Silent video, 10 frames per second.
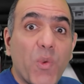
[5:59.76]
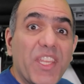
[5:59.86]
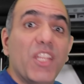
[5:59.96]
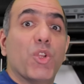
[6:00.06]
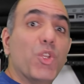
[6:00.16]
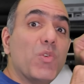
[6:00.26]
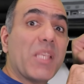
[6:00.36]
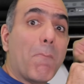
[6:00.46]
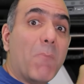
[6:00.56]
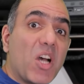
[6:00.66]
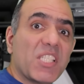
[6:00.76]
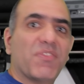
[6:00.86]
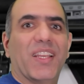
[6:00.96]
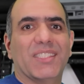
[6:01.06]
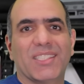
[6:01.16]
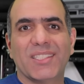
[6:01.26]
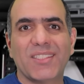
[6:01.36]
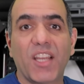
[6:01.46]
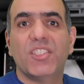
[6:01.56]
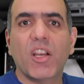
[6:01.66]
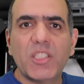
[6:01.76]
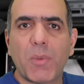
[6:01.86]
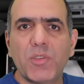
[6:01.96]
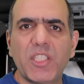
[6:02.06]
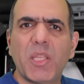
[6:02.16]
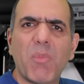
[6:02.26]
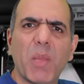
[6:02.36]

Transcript: We need to use a MOSFET. I talked about it in